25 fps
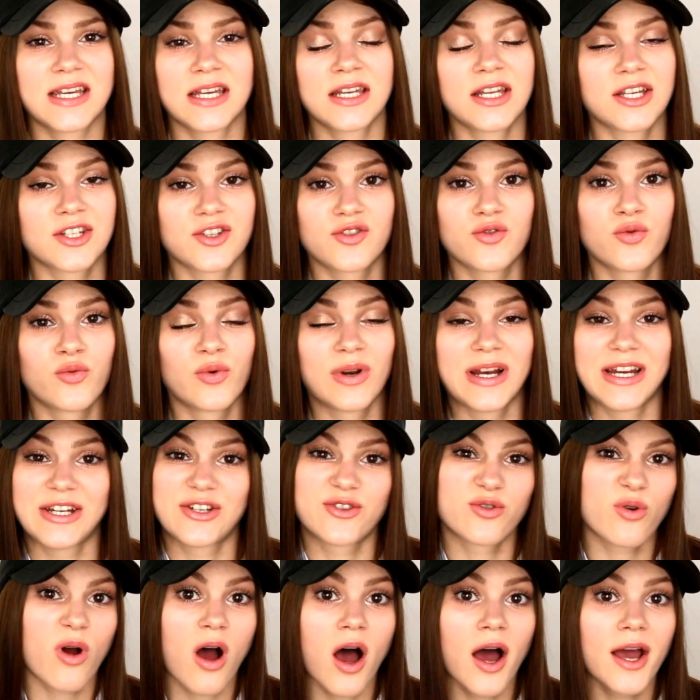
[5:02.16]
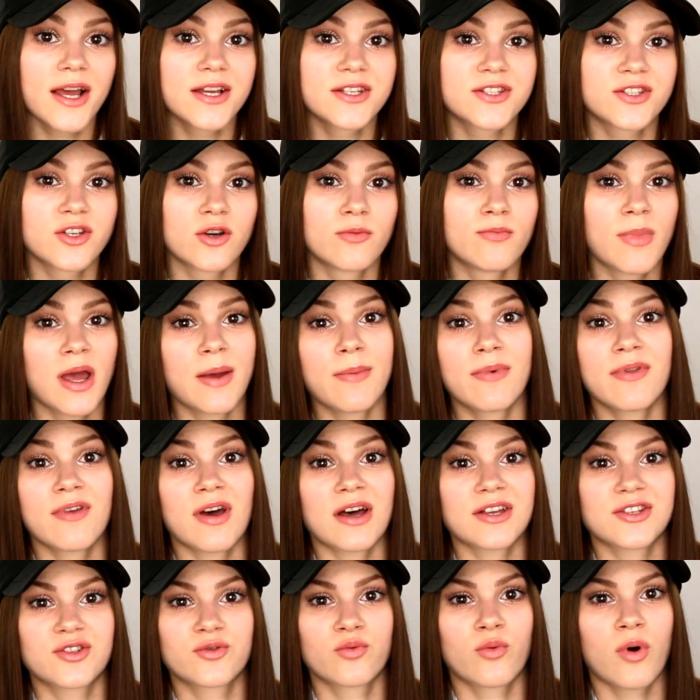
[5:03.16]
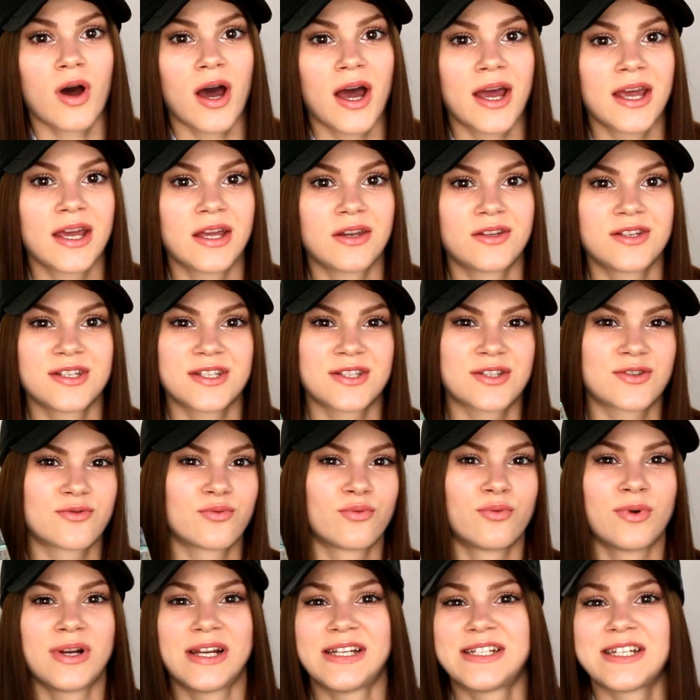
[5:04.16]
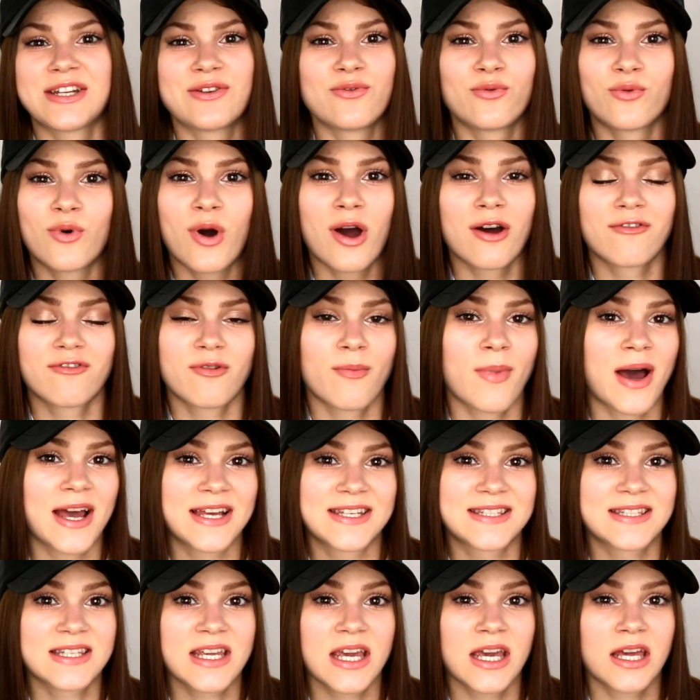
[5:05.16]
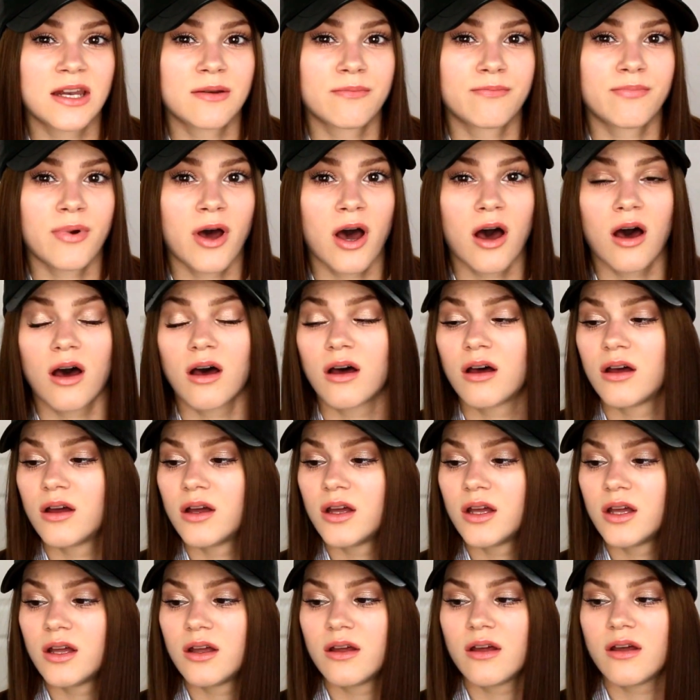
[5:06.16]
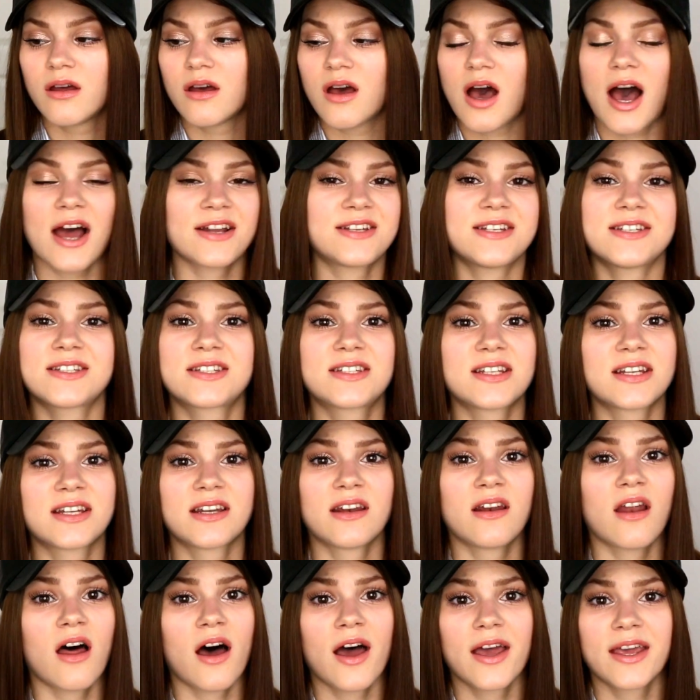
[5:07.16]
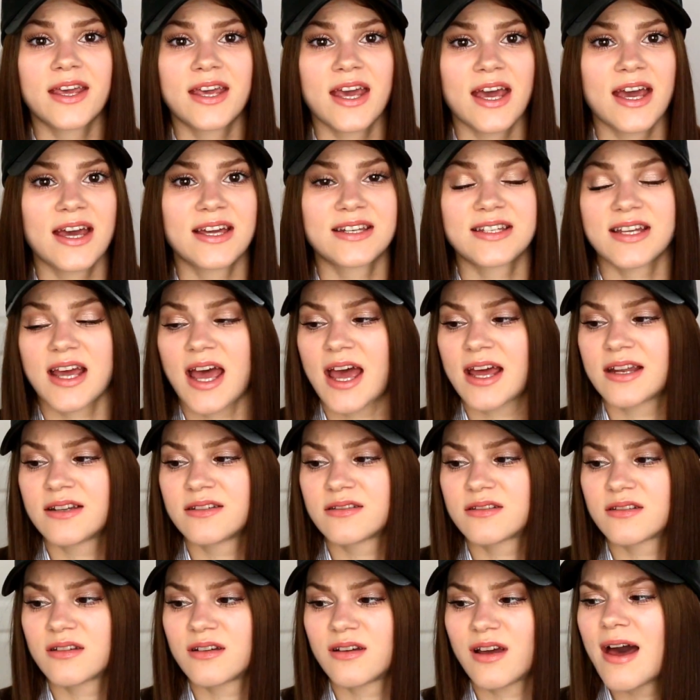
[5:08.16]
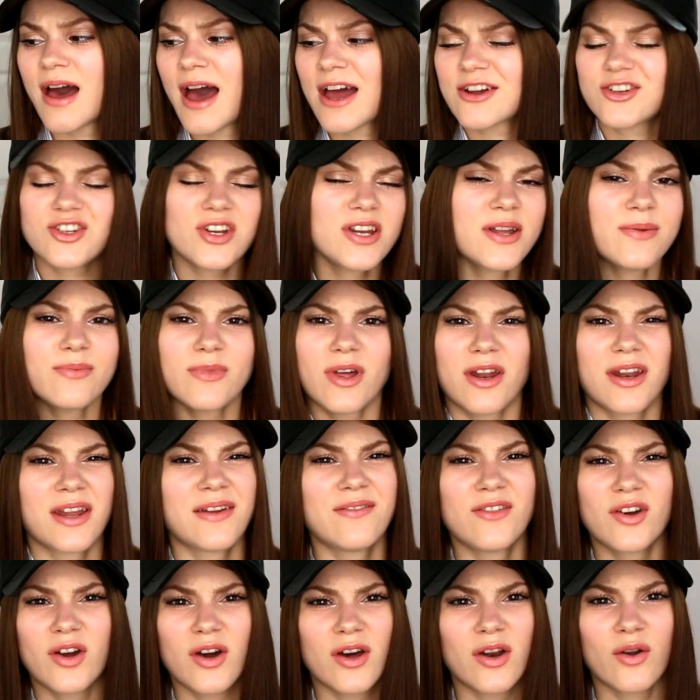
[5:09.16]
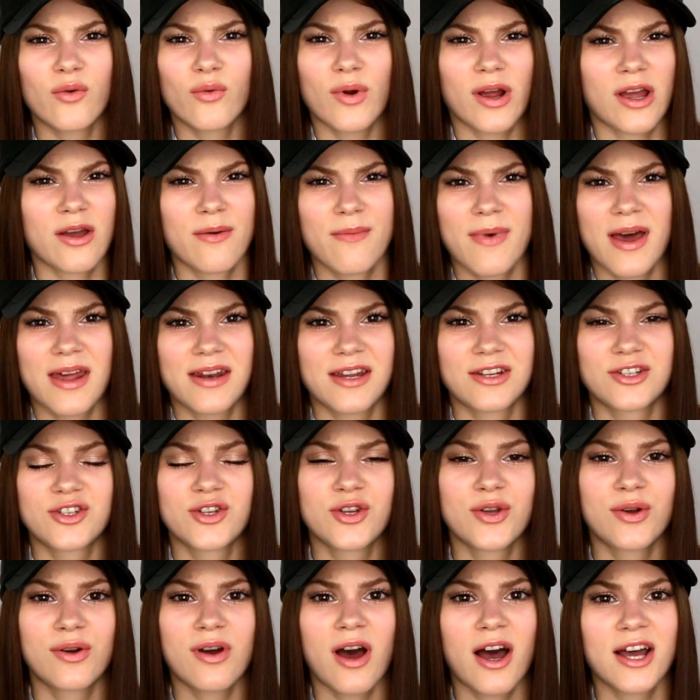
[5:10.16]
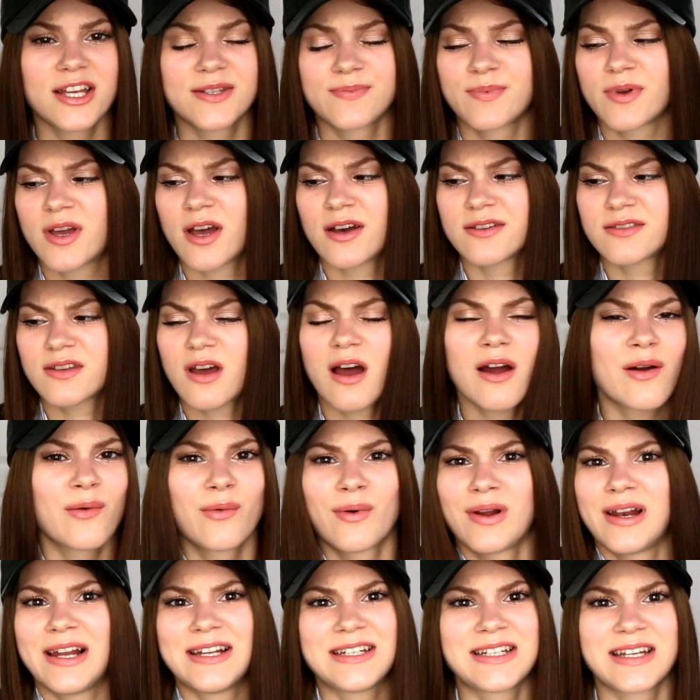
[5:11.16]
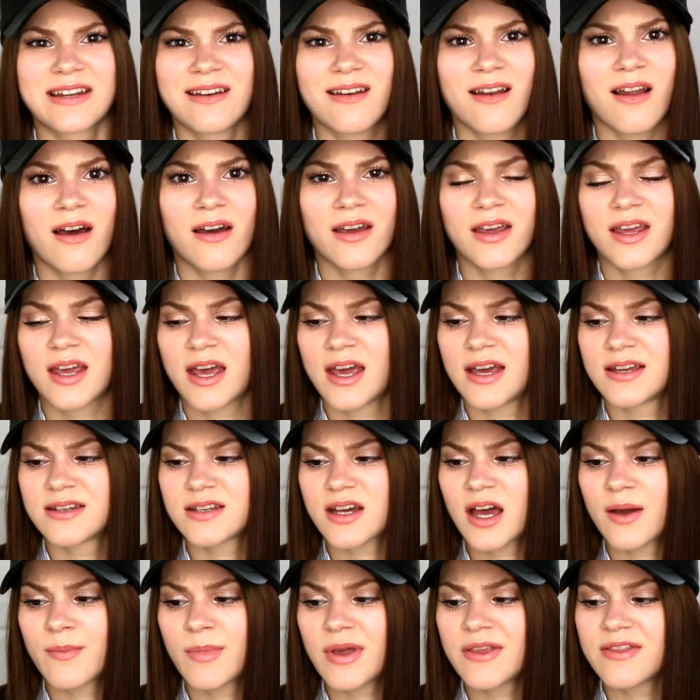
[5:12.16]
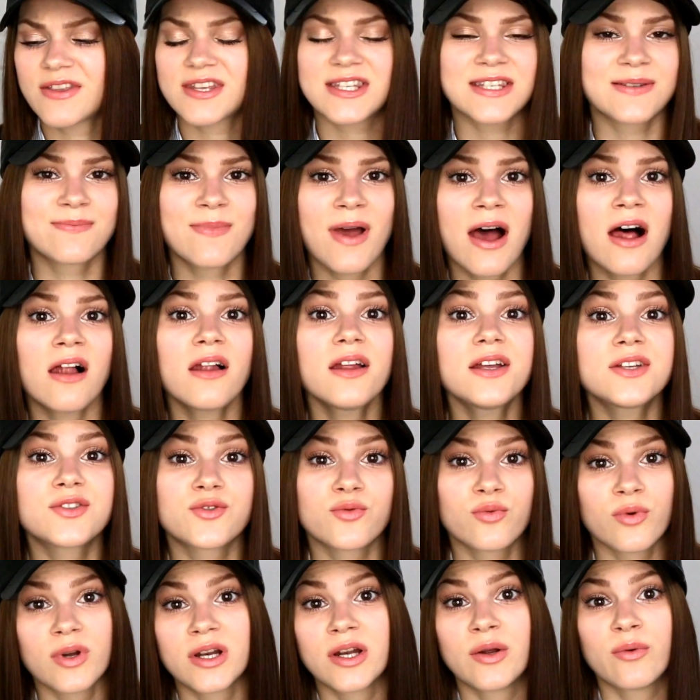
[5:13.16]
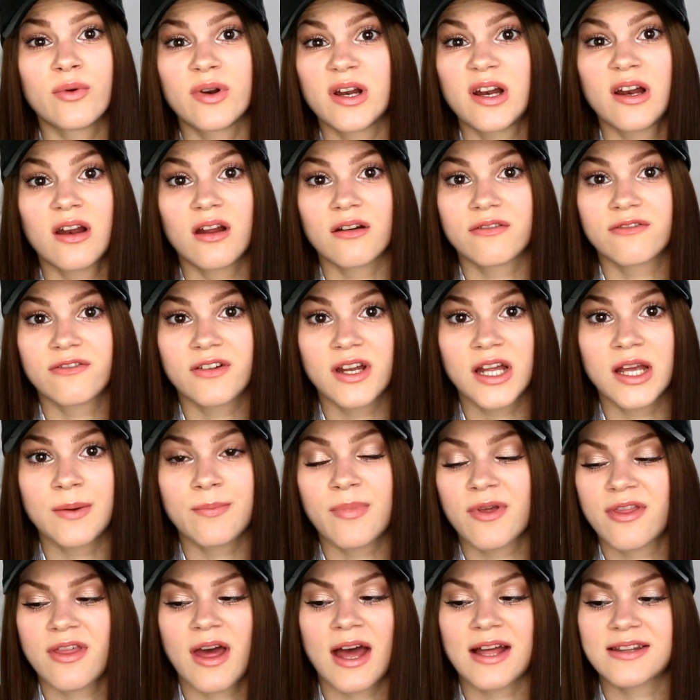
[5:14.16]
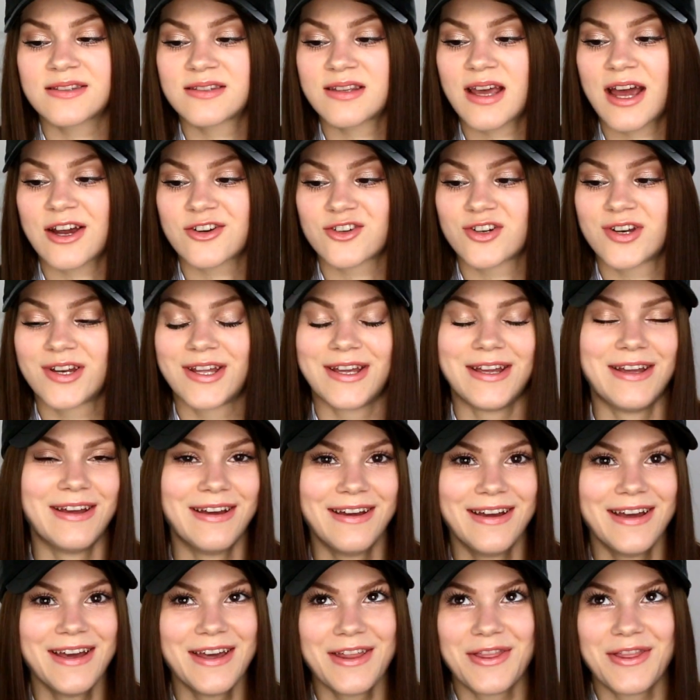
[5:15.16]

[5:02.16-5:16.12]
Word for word: skin isn't really dry so maybe that's why it just really didn't work for my skin but I just didn't like it and Actually, I'm not even going to recommend it to you guys because I really didn't like it. I mean, the smell is really, really lovely, but that's actually